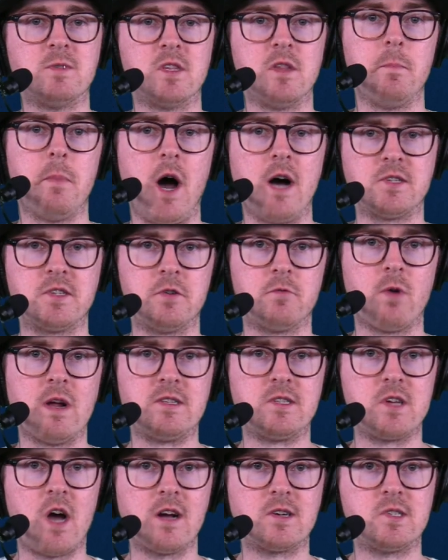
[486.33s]
of the Boston Red
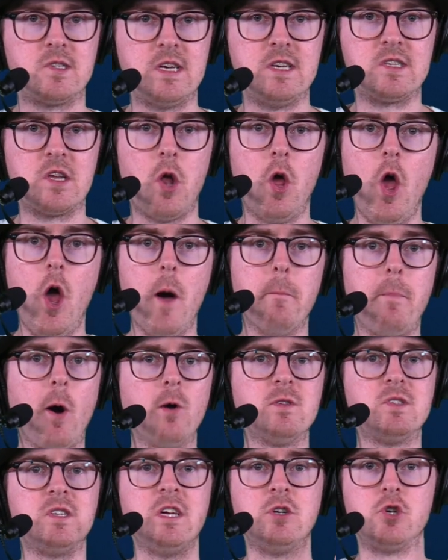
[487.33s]
Sox season,
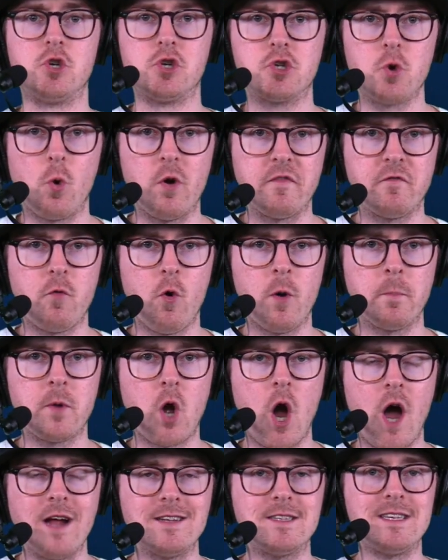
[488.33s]
posting short-form
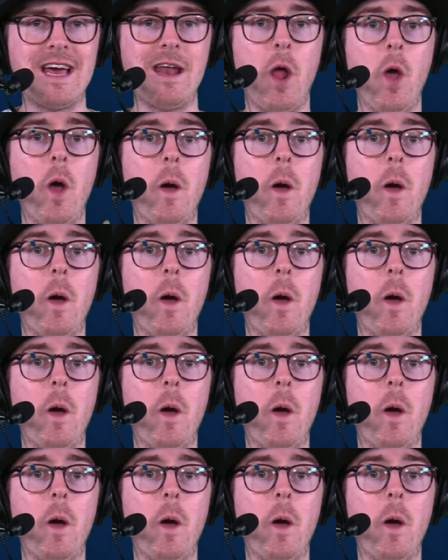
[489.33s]
content,